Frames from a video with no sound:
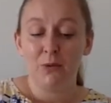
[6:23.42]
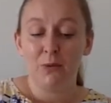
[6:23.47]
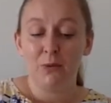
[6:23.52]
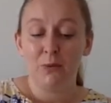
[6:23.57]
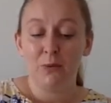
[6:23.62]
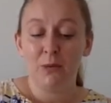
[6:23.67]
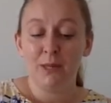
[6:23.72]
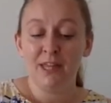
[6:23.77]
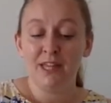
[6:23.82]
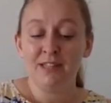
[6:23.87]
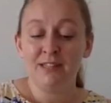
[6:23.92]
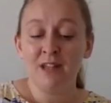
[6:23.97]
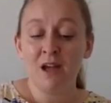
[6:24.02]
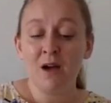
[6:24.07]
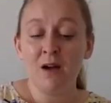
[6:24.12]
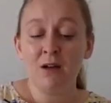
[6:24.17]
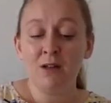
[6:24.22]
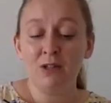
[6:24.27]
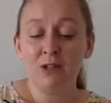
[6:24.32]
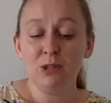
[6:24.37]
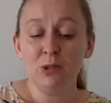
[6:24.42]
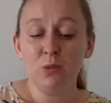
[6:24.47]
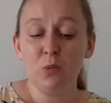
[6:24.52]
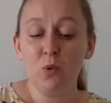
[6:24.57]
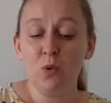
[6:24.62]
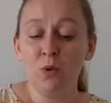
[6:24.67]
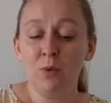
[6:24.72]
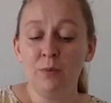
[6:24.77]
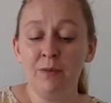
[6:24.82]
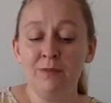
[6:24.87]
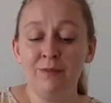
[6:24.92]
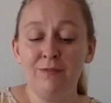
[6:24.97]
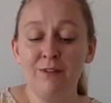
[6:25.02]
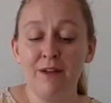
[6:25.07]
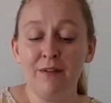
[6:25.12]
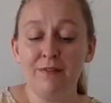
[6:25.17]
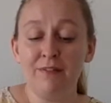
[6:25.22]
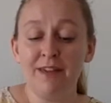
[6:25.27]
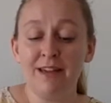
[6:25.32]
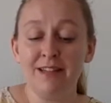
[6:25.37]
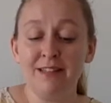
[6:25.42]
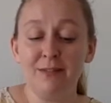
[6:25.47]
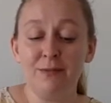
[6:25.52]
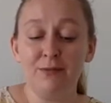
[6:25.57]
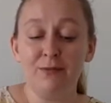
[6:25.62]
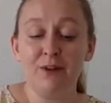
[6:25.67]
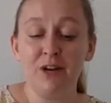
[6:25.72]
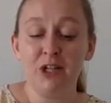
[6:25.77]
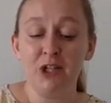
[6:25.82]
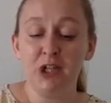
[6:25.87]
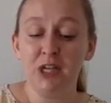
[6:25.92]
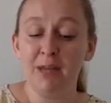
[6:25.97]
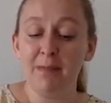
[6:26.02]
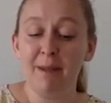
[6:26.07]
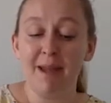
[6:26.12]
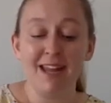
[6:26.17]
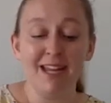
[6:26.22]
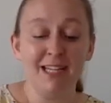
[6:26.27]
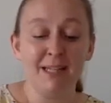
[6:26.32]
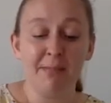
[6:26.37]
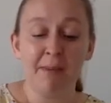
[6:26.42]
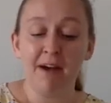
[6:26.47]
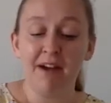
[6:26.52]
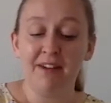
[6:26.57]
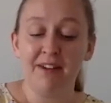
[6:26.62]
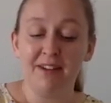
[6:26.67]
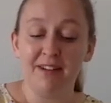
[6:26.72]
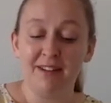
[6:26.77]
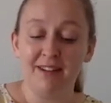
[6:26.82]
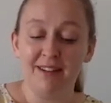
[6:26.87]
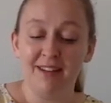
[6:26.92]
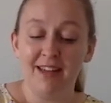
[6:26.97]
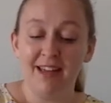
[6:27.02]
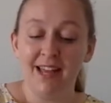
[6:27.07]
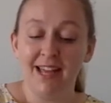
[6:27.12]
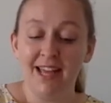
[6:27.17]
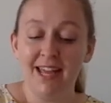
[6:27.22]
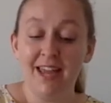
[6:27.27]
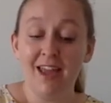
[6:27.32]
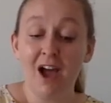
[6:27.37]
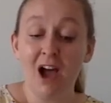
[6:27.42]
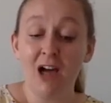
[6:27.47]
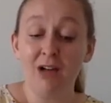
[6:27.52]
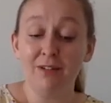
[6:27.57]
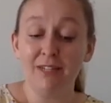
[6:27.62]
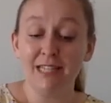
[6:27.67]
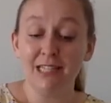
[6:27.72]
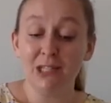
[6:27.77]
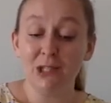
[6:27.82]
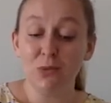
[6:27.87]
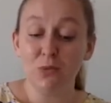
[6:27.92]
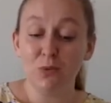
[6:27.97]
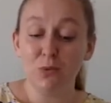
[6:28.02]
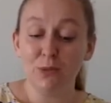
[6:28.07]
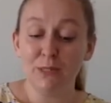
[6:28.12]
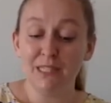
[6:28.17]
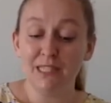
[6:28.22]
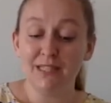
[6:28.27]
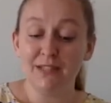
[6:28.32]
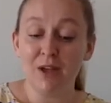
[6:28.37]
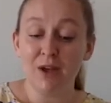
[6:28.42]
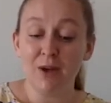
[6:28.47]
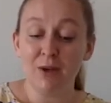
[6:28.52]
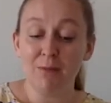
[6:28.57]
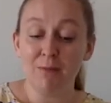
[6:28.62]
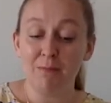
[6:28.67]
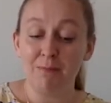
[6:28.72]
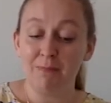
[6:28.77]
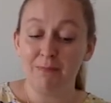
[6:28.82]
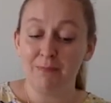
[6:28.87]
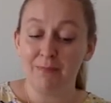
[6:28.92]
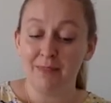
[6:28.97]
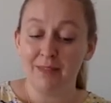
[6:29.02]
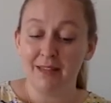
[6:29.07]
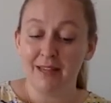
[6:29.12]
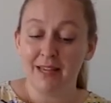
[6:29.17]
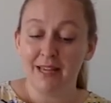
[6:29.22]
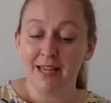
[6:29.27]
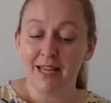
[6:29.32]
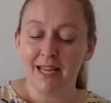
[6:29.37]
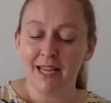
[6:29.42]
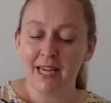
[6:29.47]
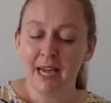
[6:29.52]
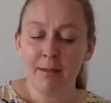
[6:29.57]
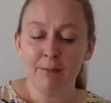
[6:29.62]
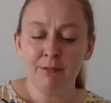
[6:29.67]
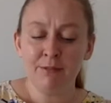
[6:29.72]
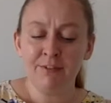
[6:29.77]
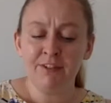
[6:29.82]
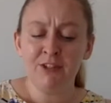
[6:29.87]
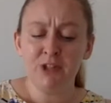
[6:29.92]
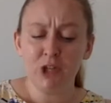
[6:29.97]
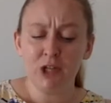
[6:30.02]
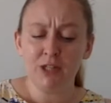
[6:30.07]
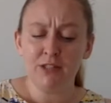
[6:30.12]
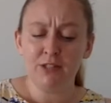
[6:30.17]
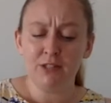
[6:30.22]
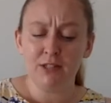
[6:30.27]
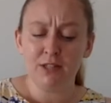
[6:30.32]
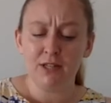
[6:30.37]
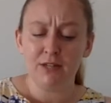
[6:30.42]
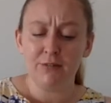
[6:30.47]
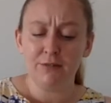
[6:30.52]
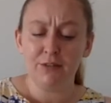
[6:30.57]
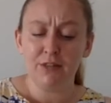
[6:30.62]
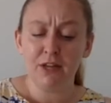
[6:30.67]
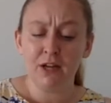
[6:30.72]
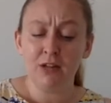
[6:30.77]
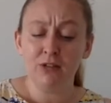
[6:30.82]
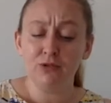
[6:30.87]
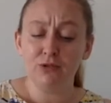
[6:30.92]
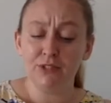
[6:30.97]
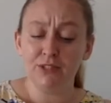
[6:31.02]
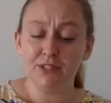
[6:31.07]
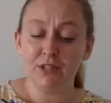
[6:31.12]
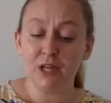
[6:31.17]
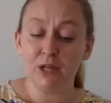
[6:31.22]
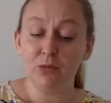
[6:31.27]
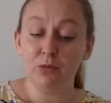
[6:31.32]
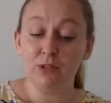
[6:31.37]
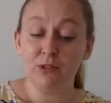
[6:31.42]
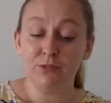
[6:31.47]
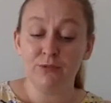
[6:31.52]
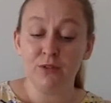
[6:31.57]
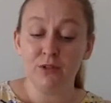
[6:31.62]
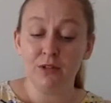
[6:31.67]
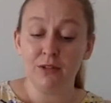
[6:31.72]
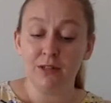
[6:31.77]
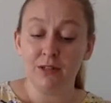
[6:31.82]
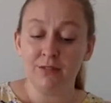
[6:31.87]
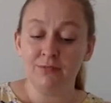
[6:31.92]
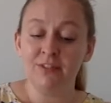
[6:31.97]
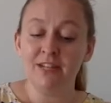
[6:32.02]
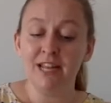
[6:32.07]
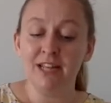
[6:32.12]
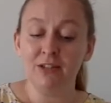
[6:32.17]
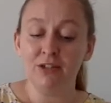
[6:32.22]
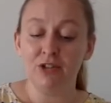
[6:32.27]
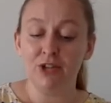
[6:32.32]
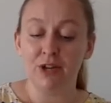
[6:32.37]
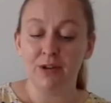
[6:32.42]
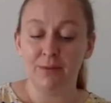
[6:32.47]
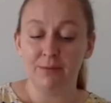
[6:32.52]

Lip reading: With his heart as warm and fluffy as a freshly baked bun, he hurried towards his home. He kept vigilant, for the countryside was full of danger.